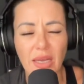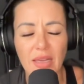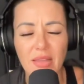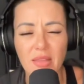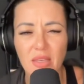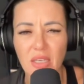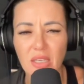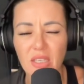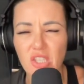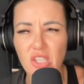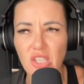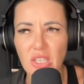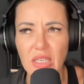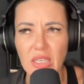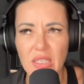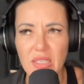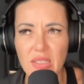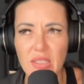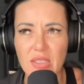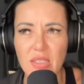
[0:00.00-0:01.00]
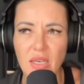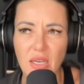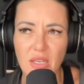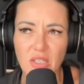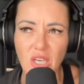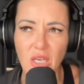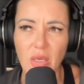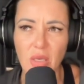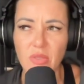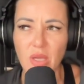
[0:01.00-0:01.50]
I think she's uh,
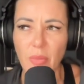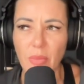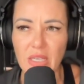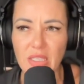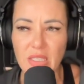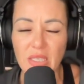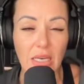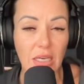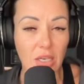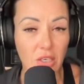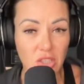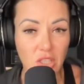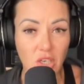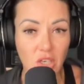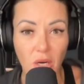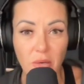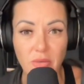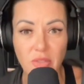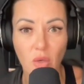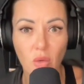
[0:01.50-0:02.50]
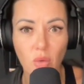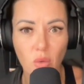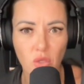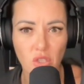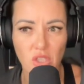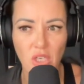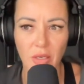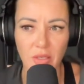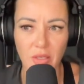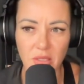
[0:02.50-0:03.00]
she comes up as, and I looked at her. I was like, oh,
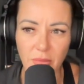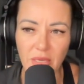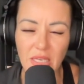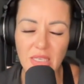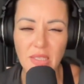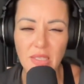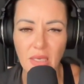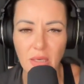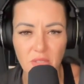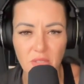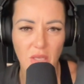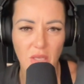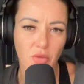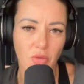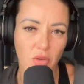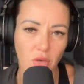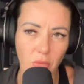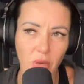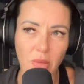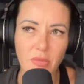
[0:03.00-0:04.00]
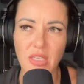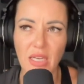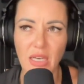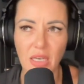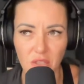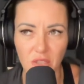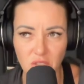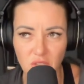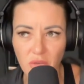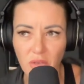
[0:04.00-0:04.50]
she looks amazing. I through her website.
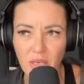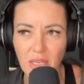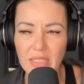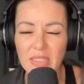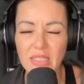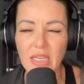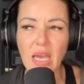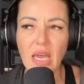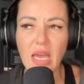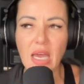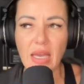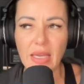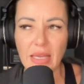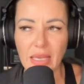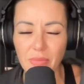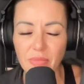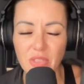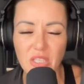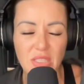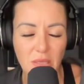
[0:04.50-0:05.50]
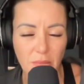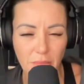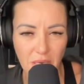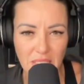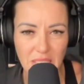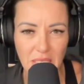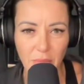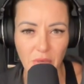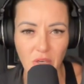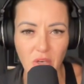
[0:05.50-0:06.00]
Looks great. Yep, she's in my
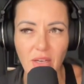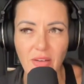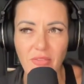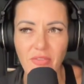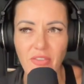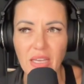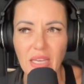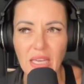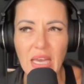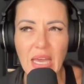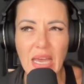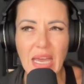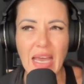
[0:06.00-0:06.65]
demographic.